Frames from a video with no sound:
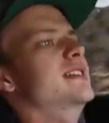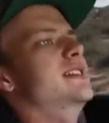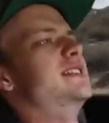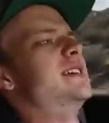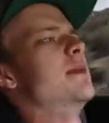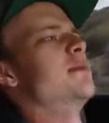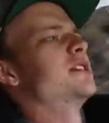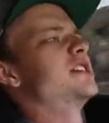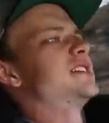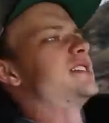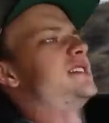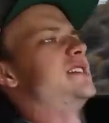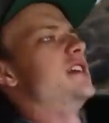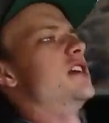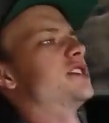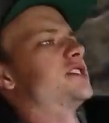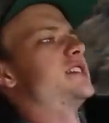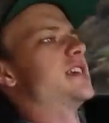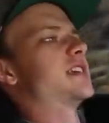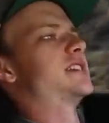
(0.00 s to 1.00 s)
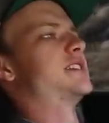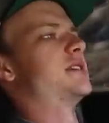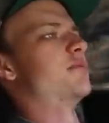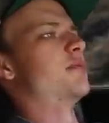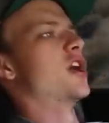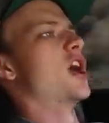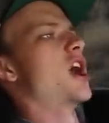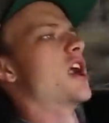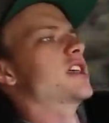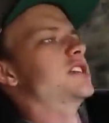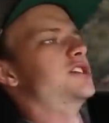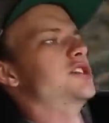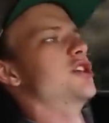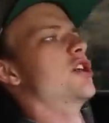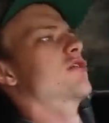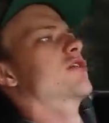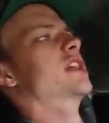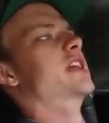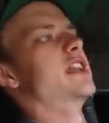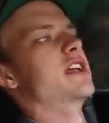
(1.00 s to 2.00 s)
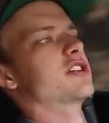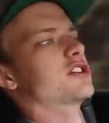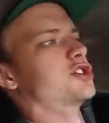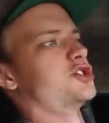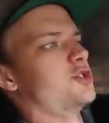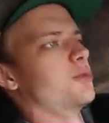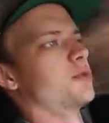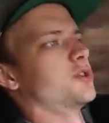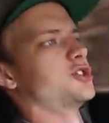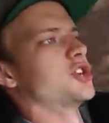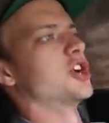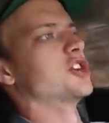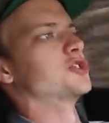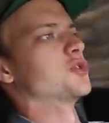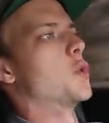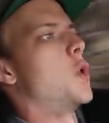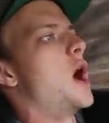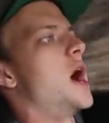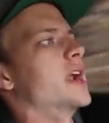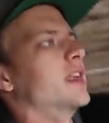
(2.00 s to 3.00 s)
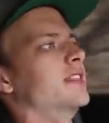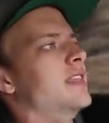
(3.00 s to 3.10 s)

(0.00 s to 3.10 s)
Same with the Z06, to be honest. You don't really hear the supercharger whine